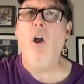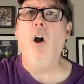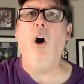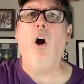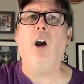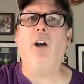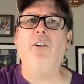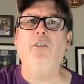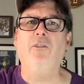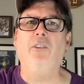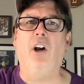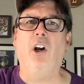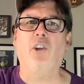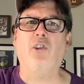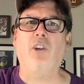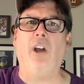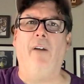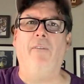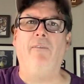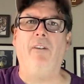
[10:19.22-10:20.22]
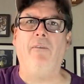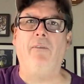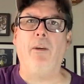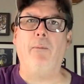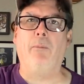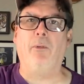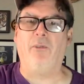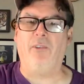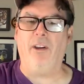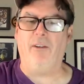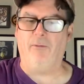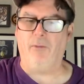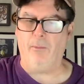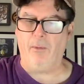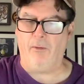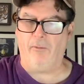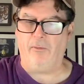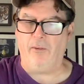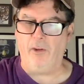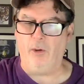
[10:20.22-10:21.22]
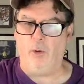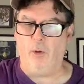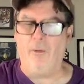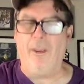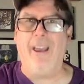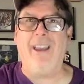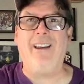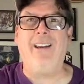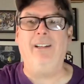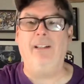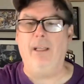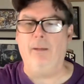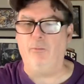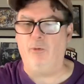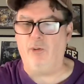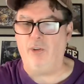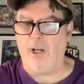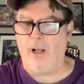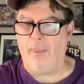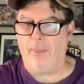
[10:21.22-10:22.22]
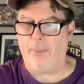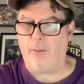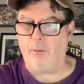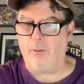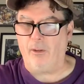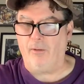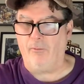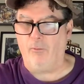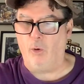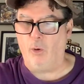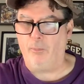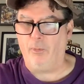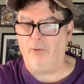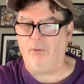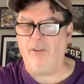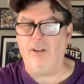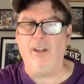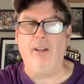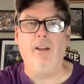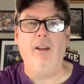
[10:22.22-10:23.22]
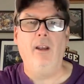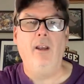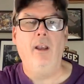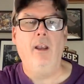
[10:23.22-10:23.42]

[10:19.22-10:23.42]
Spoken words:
Arkansas shot 50% from the field. A&M shot 34%.